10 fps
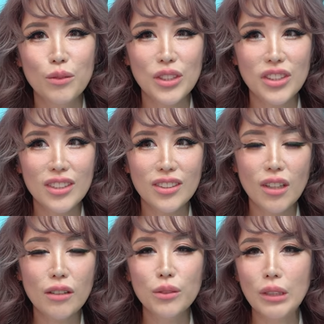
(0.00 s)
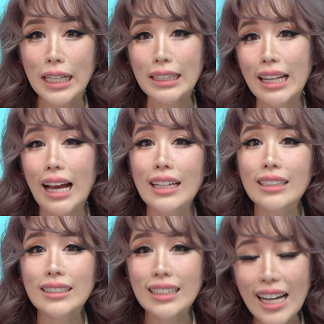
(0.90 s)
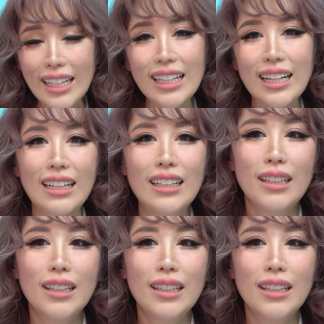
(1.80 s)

which is sort of to let the lie slide lah.